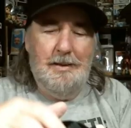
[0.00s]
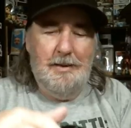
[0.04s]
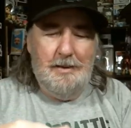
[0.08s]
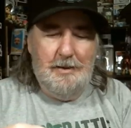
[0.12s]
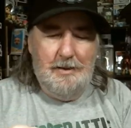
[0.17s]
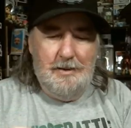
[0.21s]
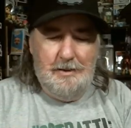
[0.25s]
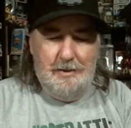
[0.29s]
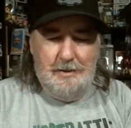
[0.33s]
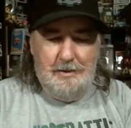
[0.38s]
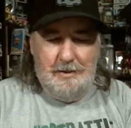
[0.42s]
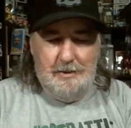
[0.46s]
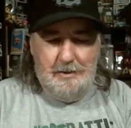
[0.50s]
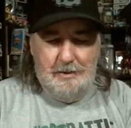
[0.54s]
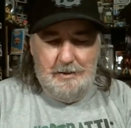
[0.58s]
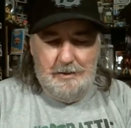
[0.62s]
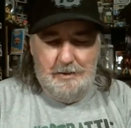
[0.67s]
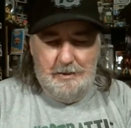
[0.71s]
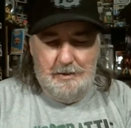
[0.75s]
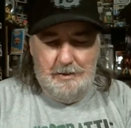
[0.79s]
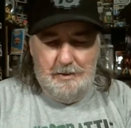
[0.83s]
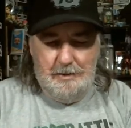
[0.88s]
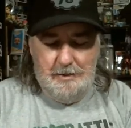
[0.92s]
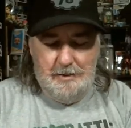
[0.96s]

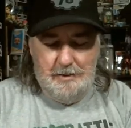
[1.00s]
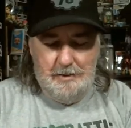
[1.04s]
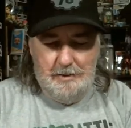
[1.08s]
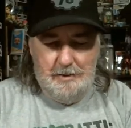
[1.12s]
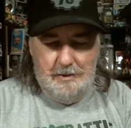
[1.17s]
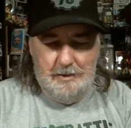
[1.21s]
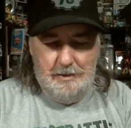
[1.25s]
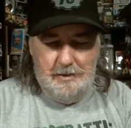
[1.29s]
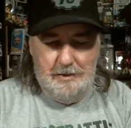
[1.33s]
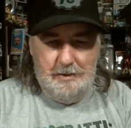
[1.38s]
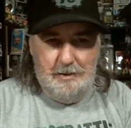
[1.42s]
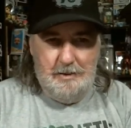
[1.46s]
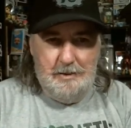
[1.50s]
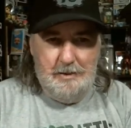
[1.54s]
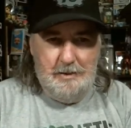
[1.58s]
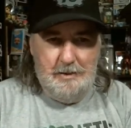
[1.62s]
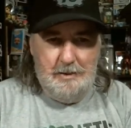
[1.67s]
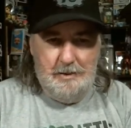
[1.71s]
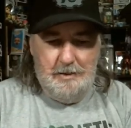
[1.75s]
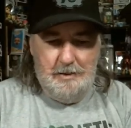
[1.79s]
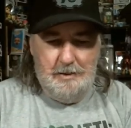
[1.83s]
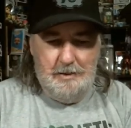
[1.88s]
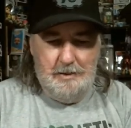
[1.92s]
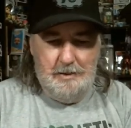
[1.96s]

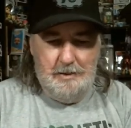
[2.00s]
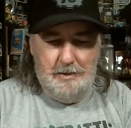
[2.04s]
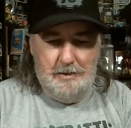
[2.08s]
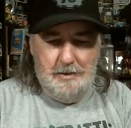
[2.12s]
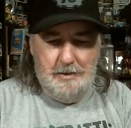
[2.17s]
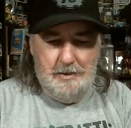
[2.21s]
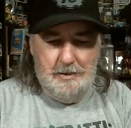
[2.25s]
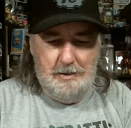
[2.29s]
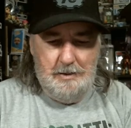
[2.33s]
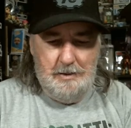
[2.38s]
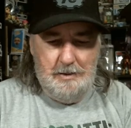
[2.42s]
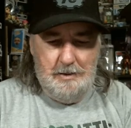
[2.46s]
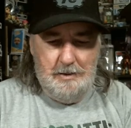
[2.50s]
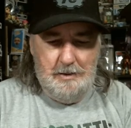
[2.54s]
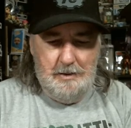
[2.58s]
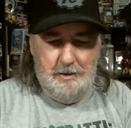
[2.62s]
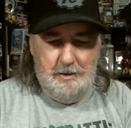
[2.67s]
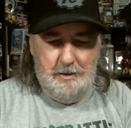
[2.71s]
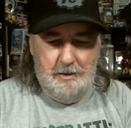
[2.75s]
(silence)